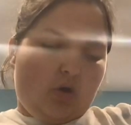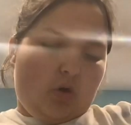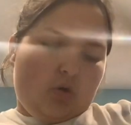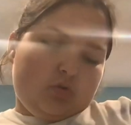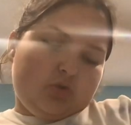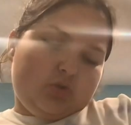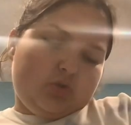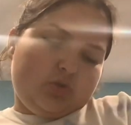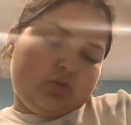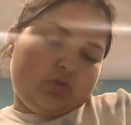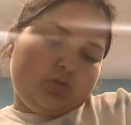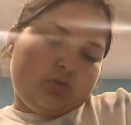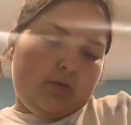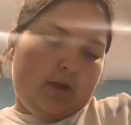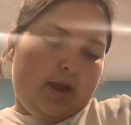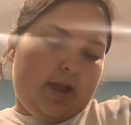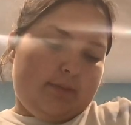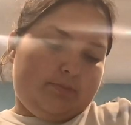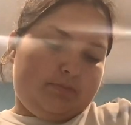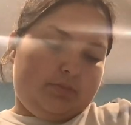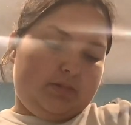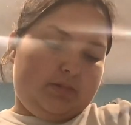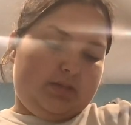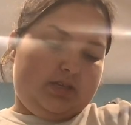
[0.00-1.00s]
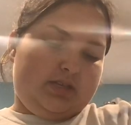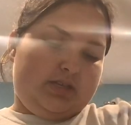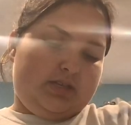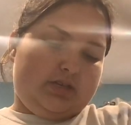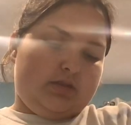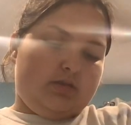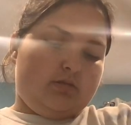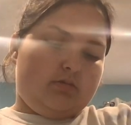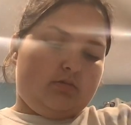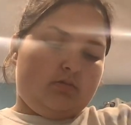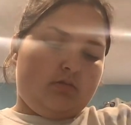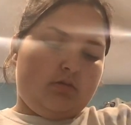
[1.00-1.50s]
all scrappy
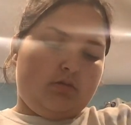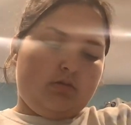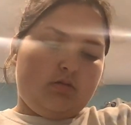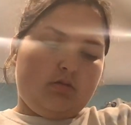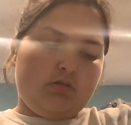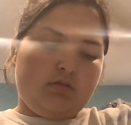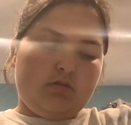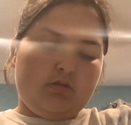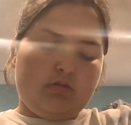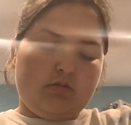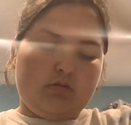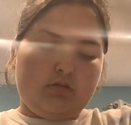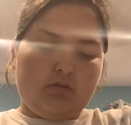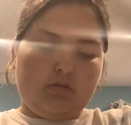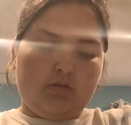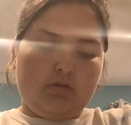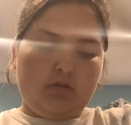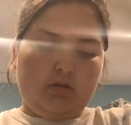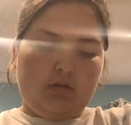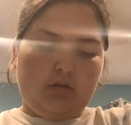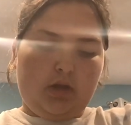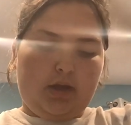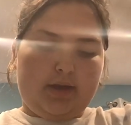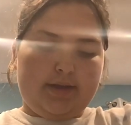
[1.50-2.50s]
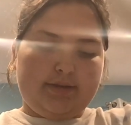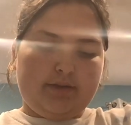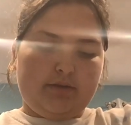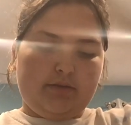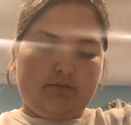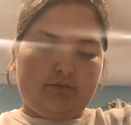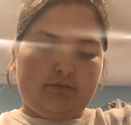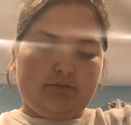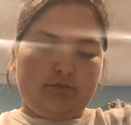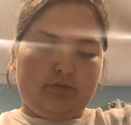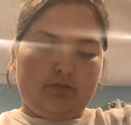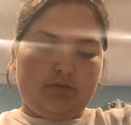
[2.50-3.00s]
and kind
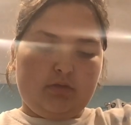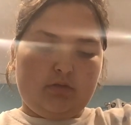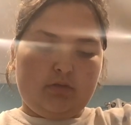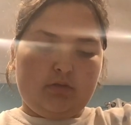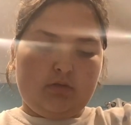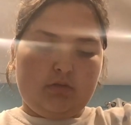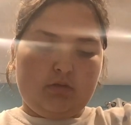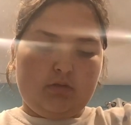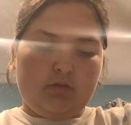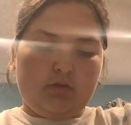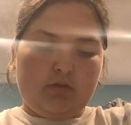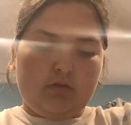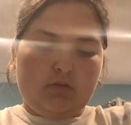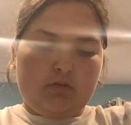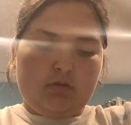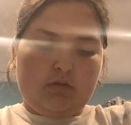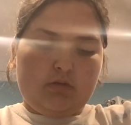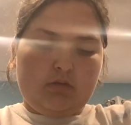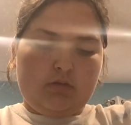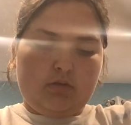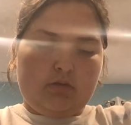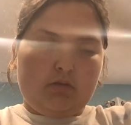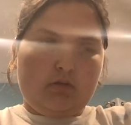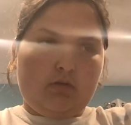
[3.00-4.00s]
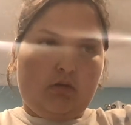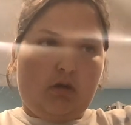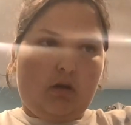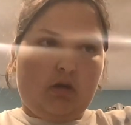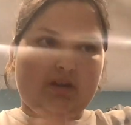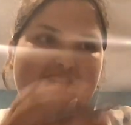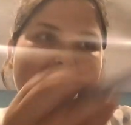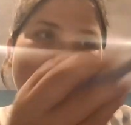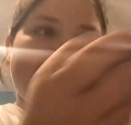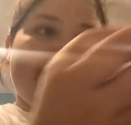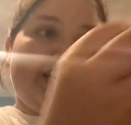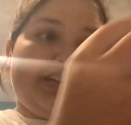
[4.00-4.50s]
of
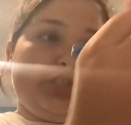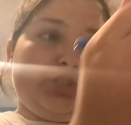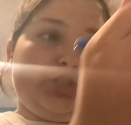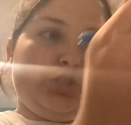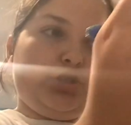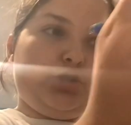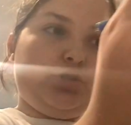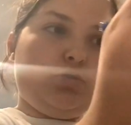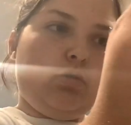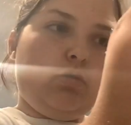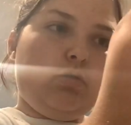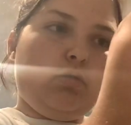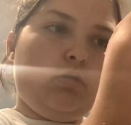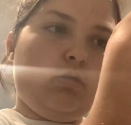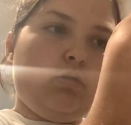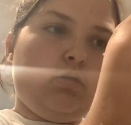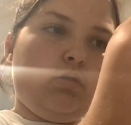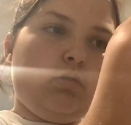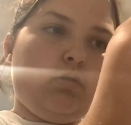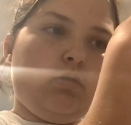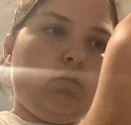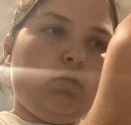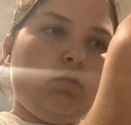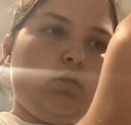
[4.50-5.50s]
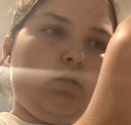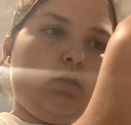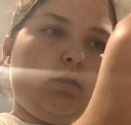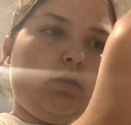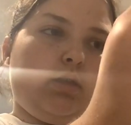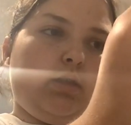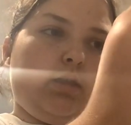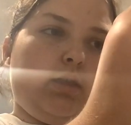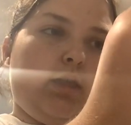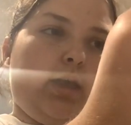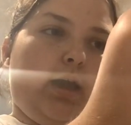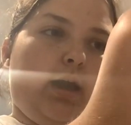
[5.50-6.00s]
unintentional?
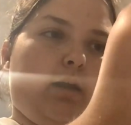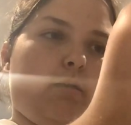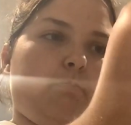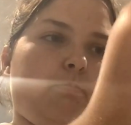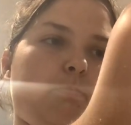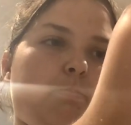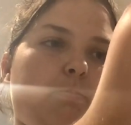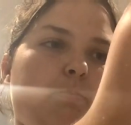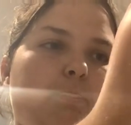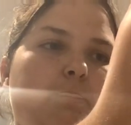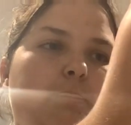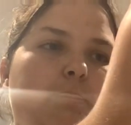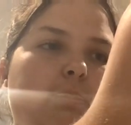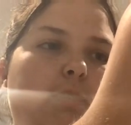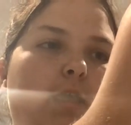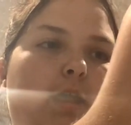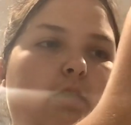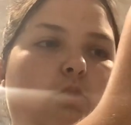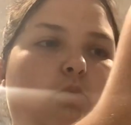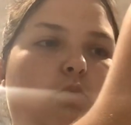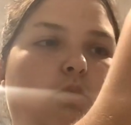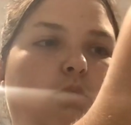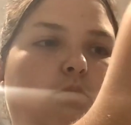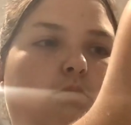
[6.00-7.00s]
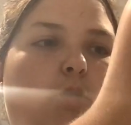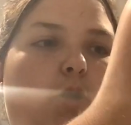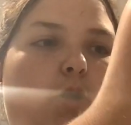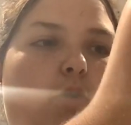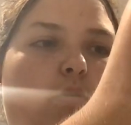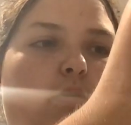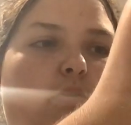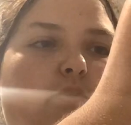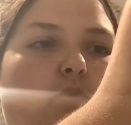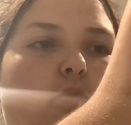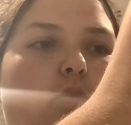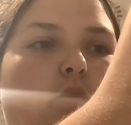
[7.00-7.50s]
Yeah, that's what I'm
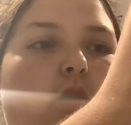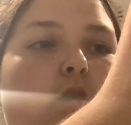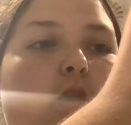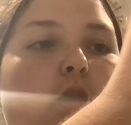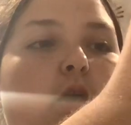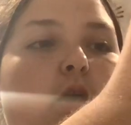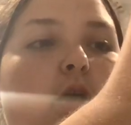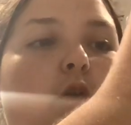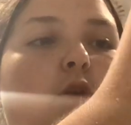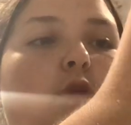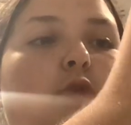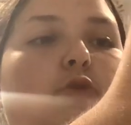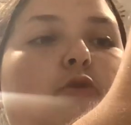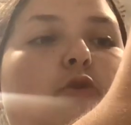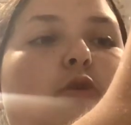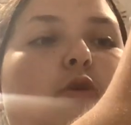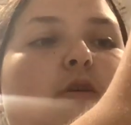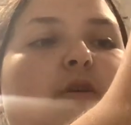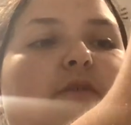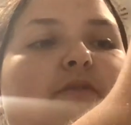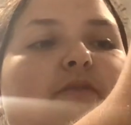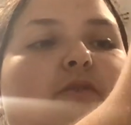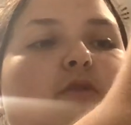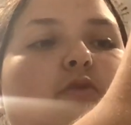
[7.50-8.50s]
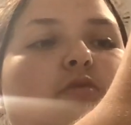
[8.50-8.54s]
going for. So if you